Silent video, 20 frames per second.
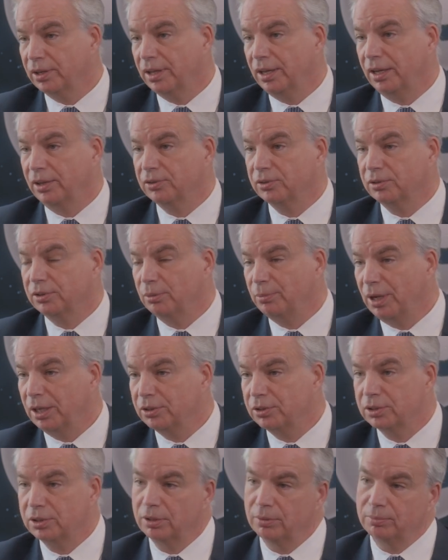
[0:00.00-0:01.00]
cancer,
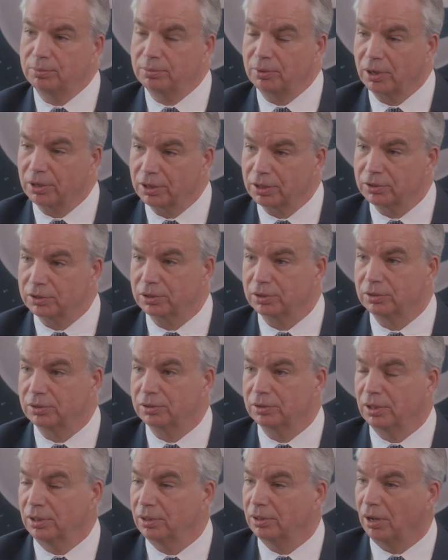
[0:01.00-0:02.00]
dementia,
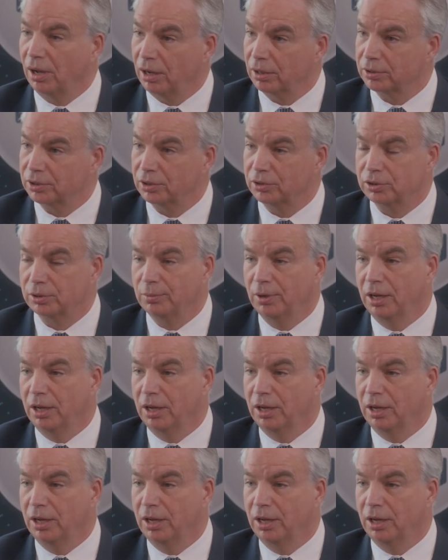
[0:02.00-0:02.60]
Parkinson's, autism.